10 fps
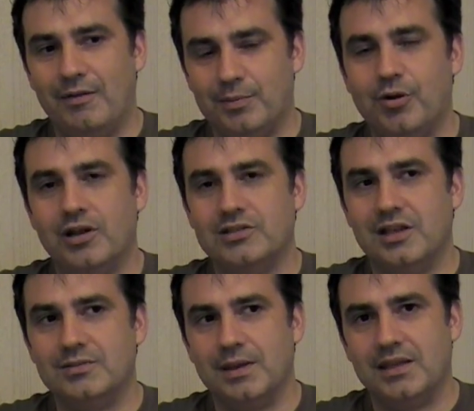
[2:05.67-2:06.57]
the
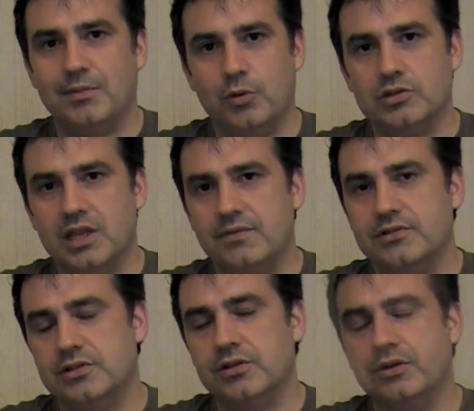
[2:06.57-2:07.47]
process, making it more safe and
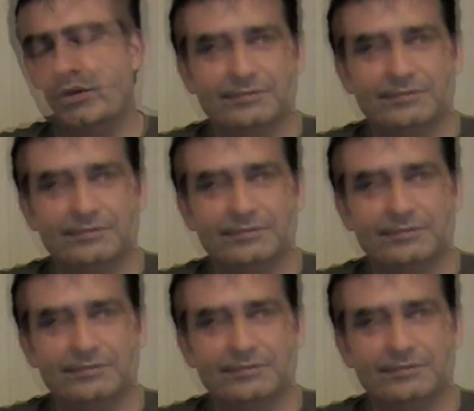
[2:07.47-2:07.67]
secure.